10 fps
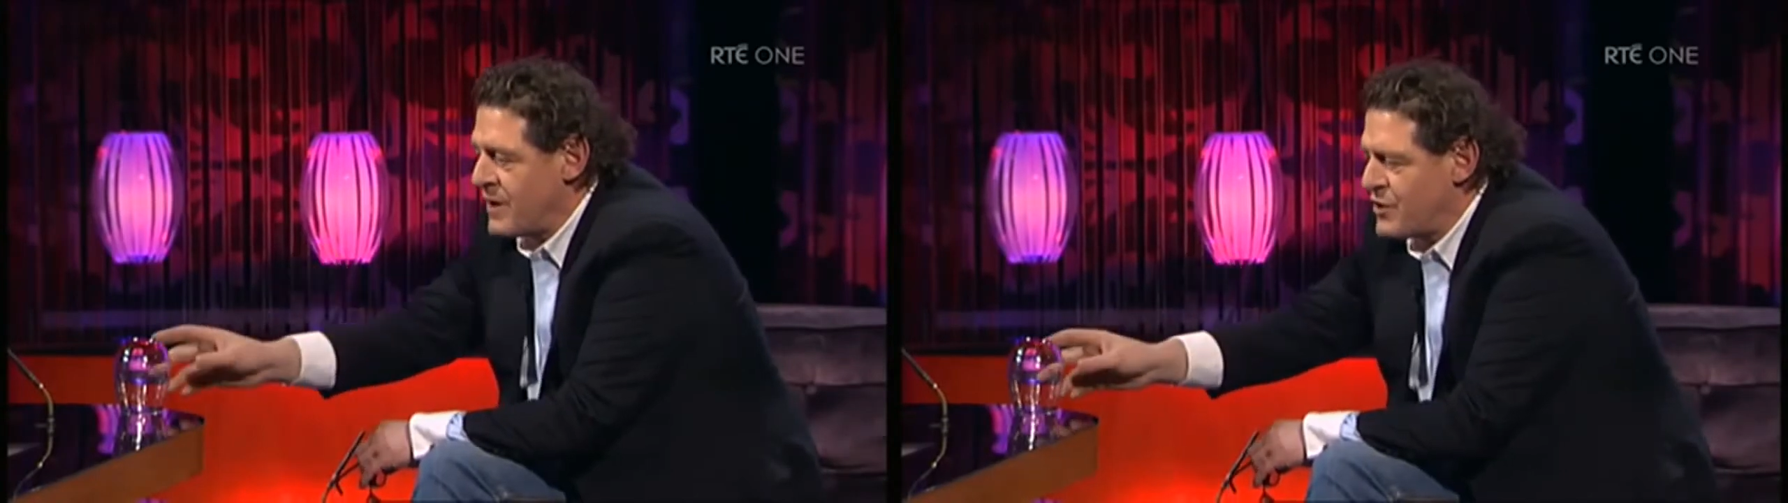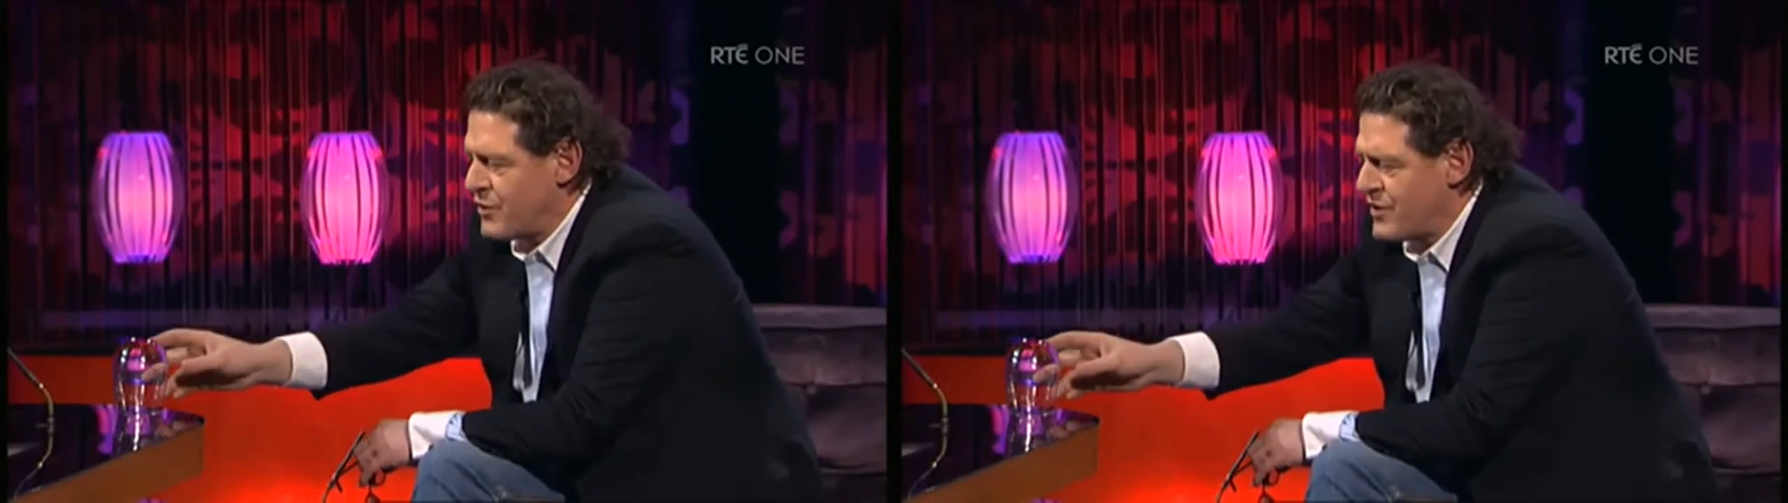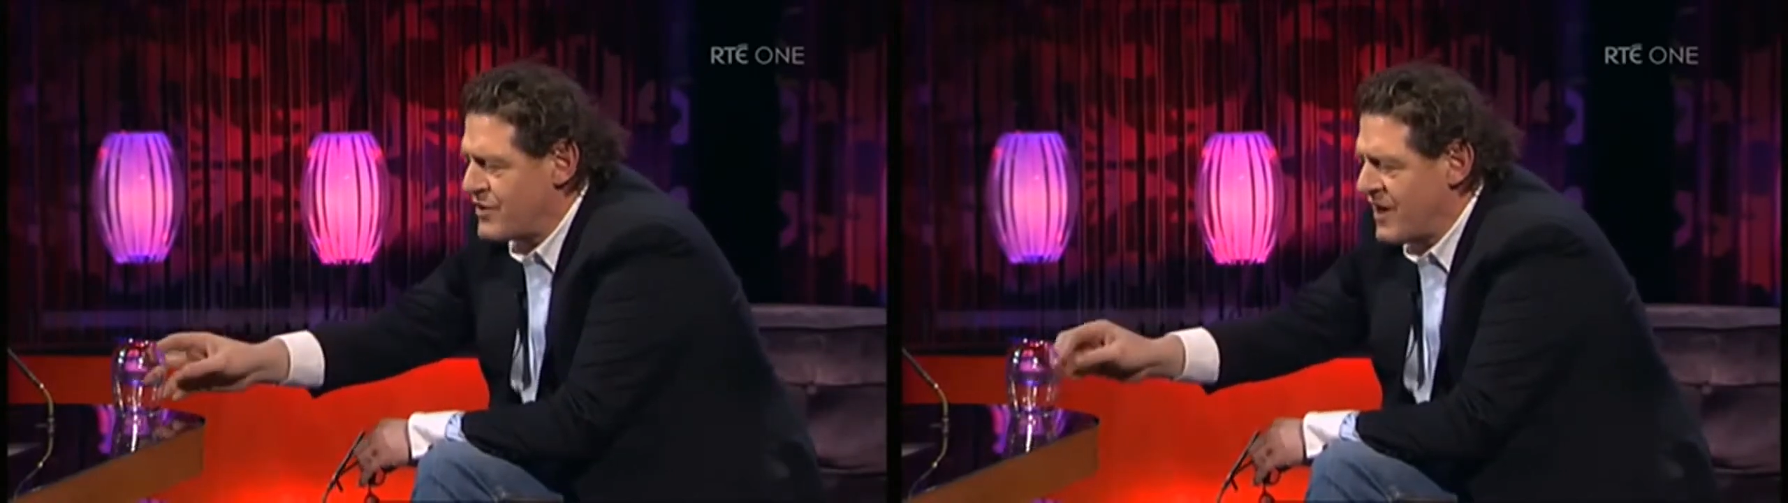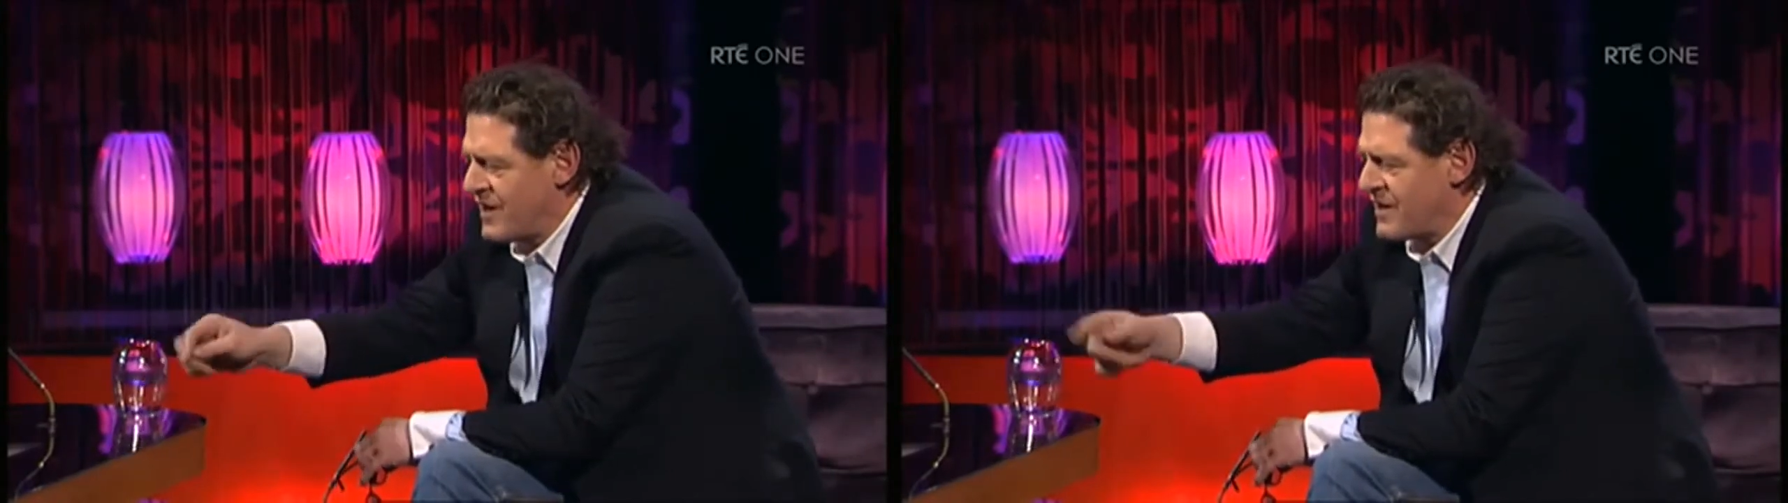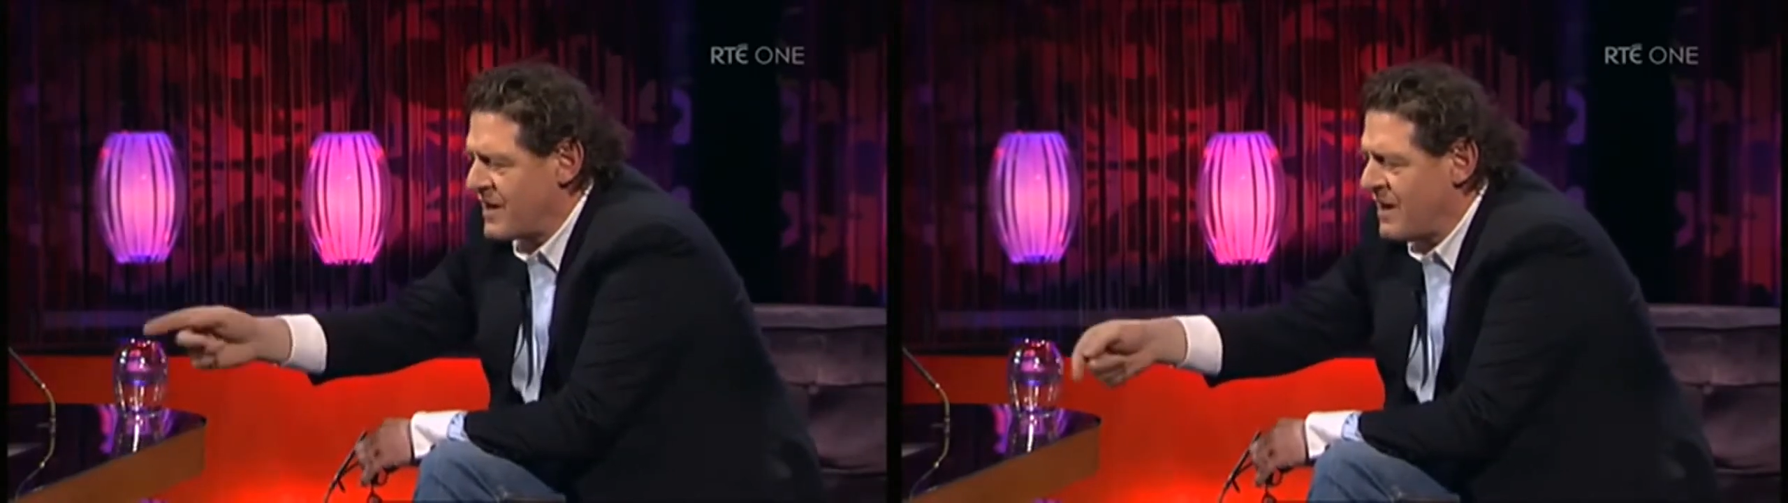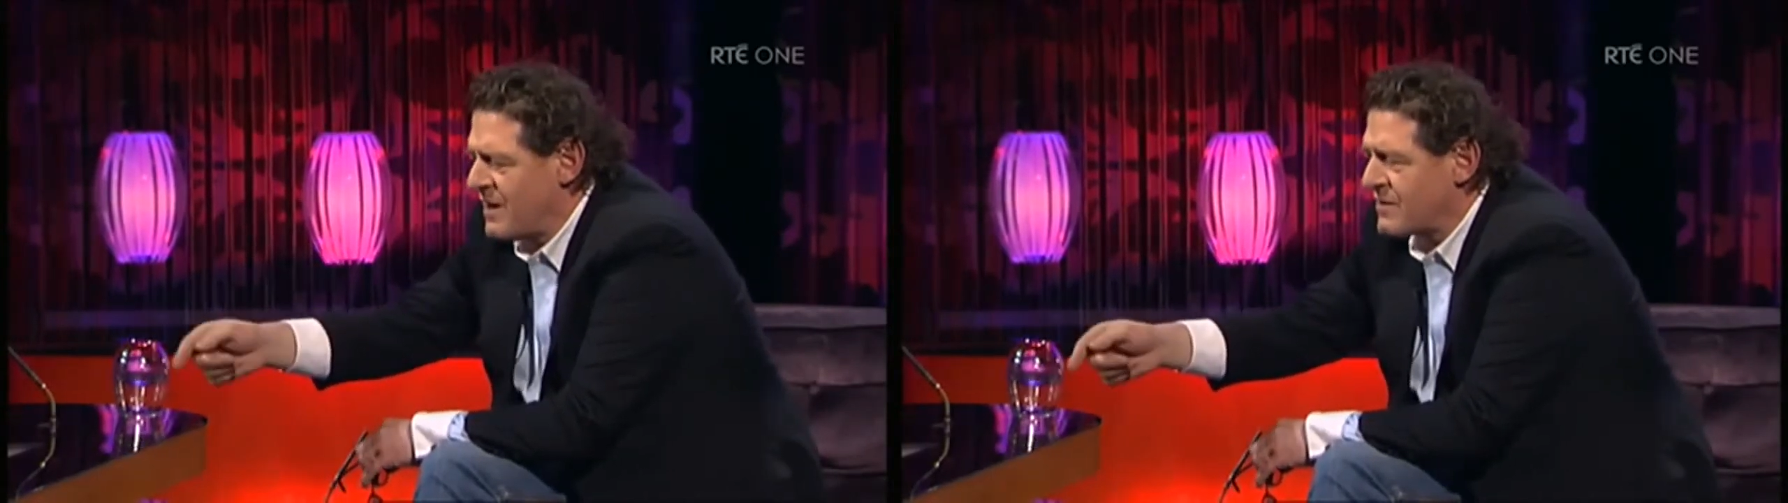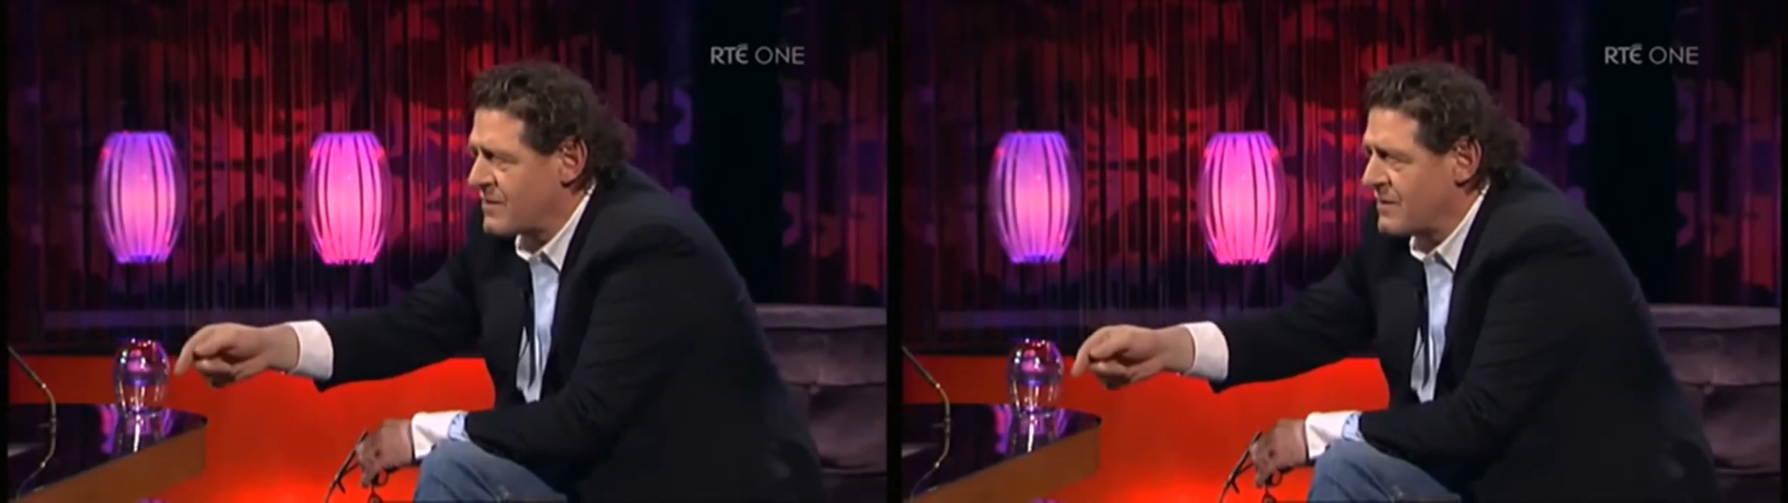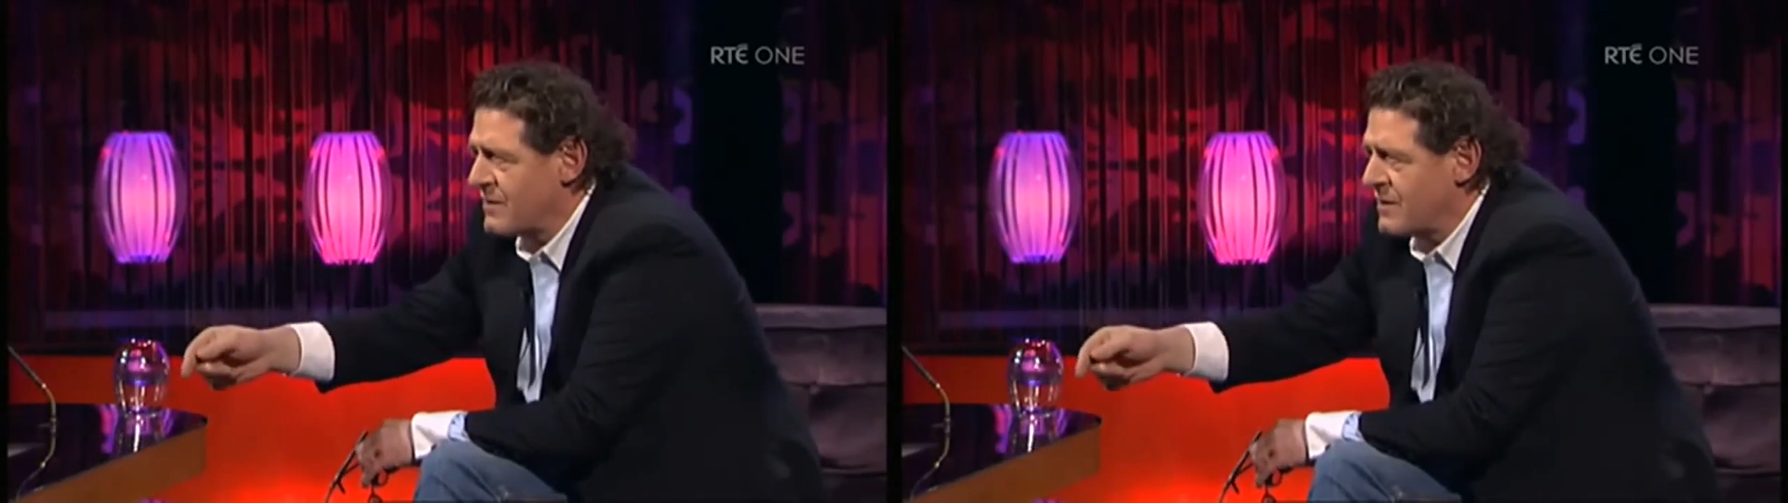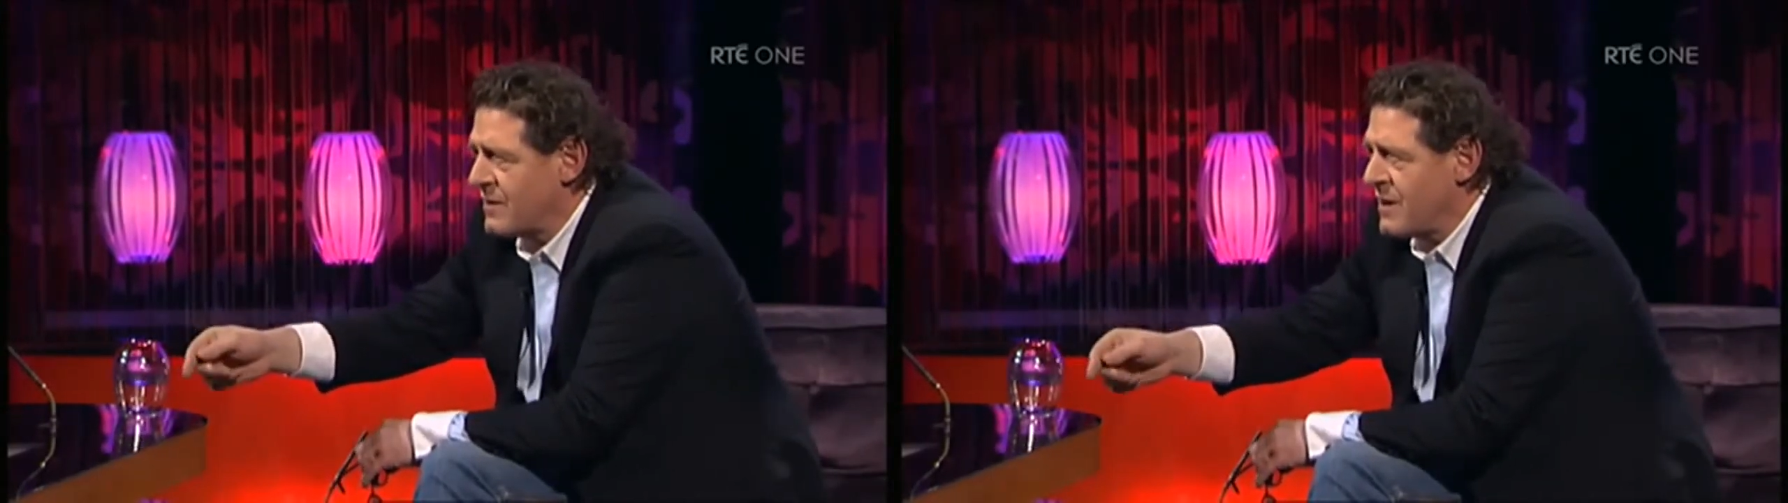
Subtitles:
because you're inside the glass.